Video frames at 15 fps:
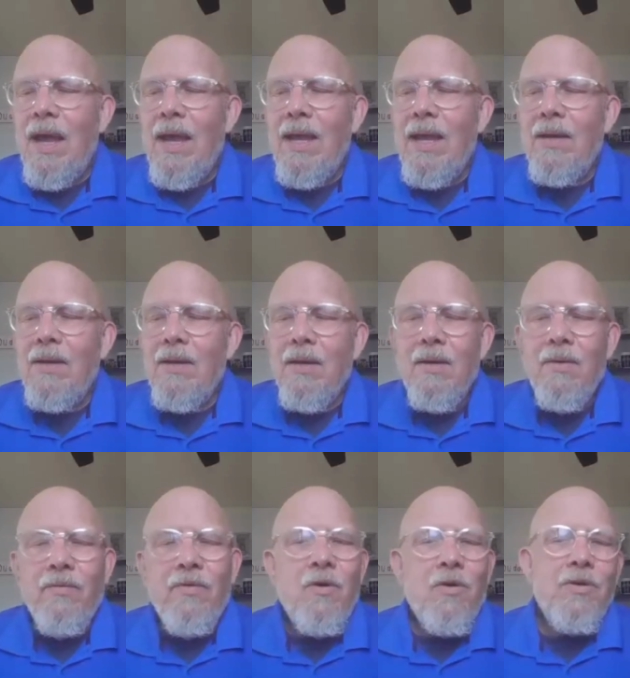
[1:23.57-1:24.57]
And
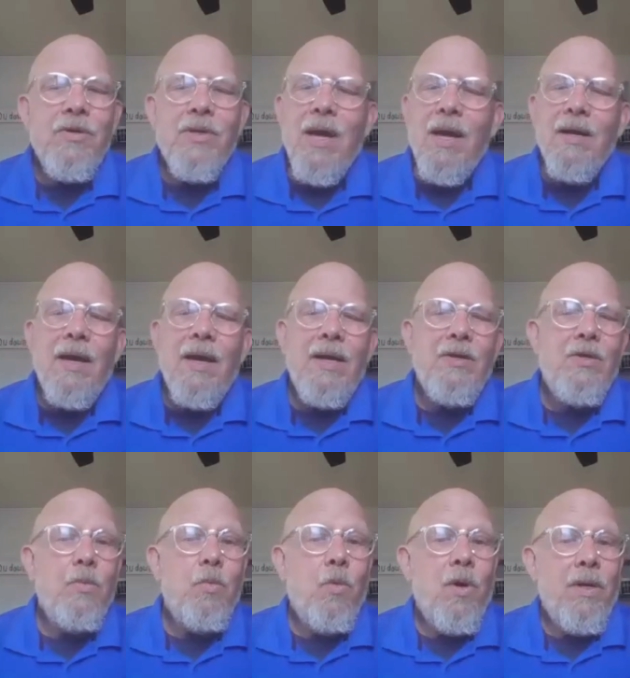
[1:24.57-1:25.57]
of course, the
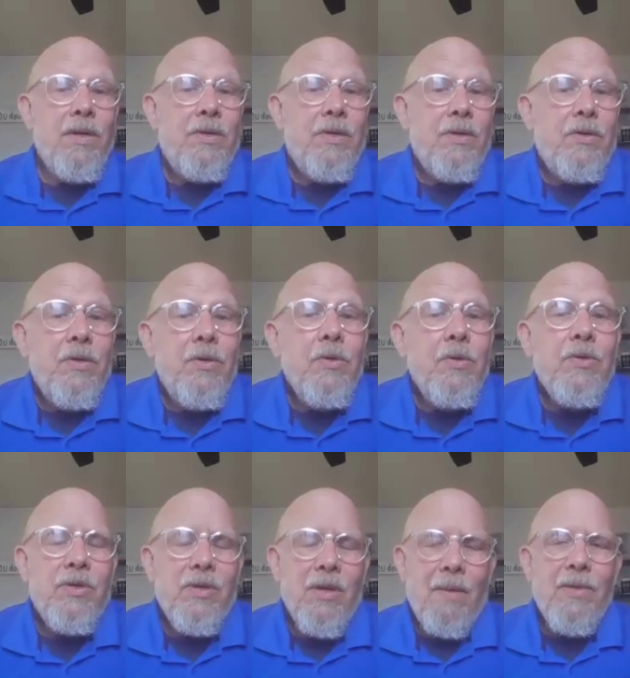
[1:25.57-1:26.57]
congregation wanted to do
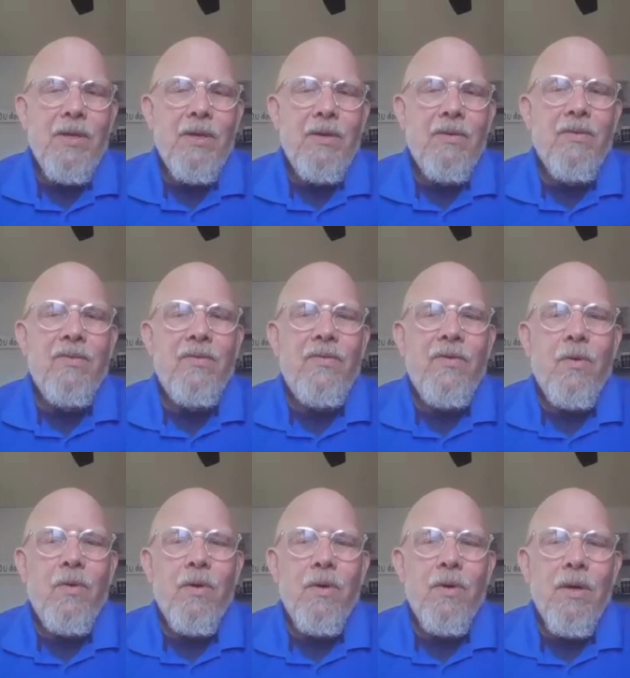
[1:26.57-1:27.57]
something
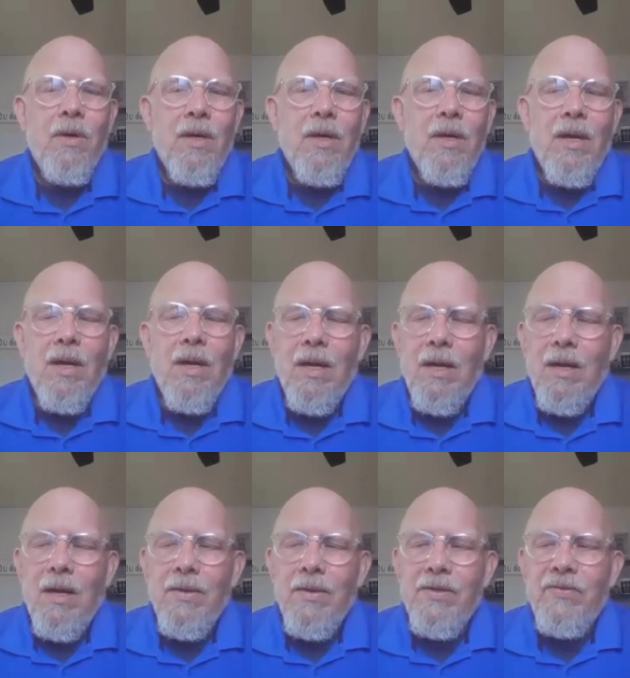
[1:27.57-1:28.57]
for
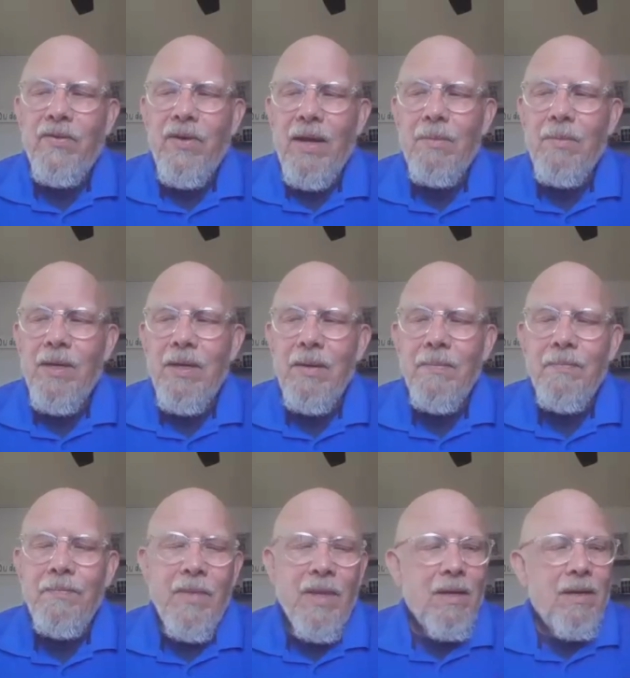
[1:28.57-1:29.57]
this family,
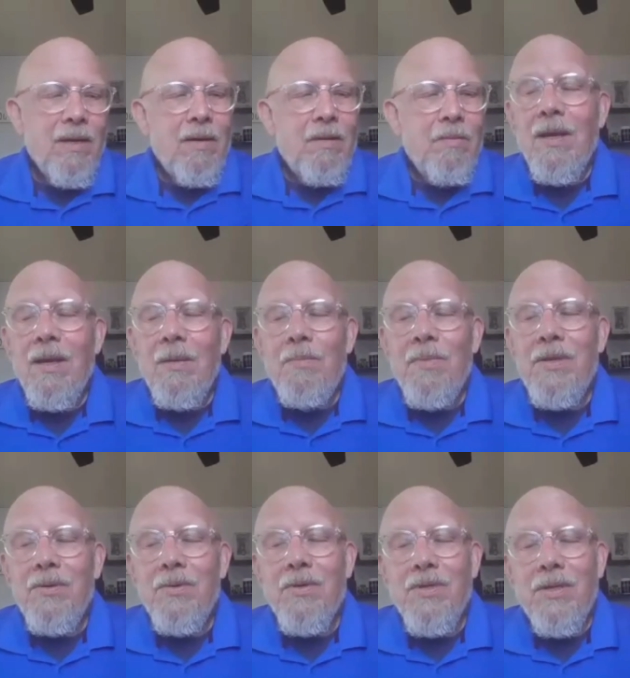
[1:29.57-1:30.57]

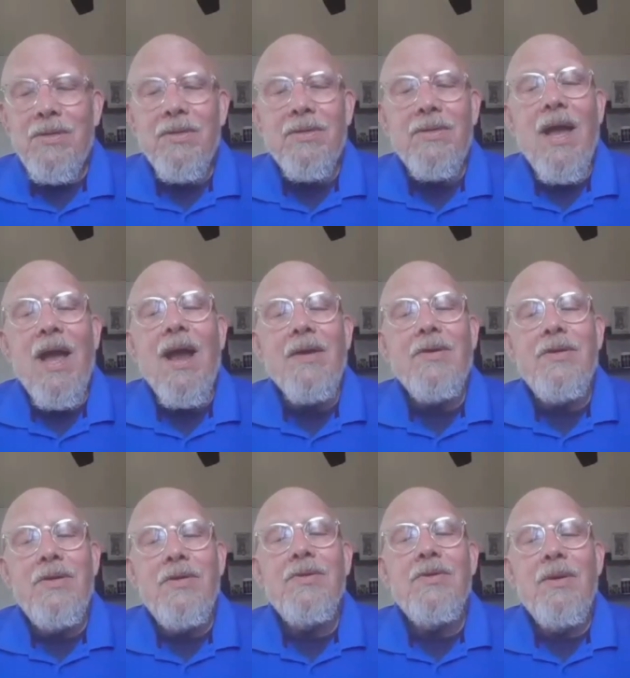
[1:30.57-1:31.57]
but there was a desire
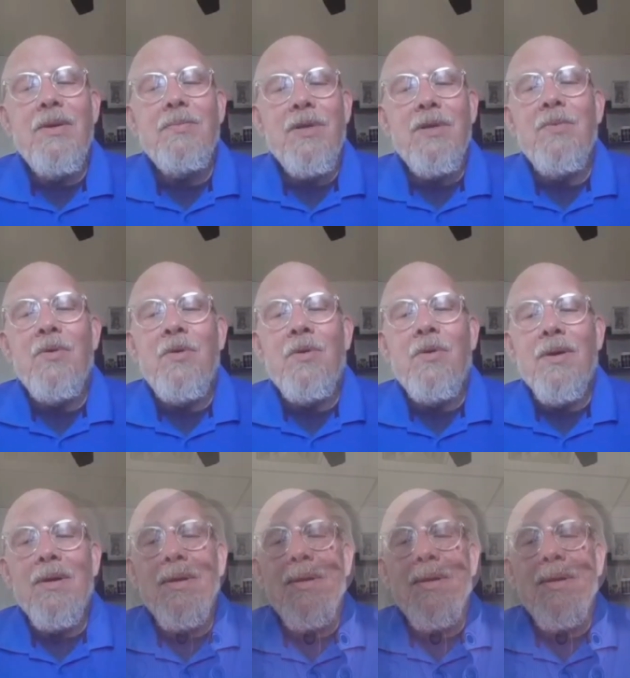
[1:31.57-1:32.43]
to do something more.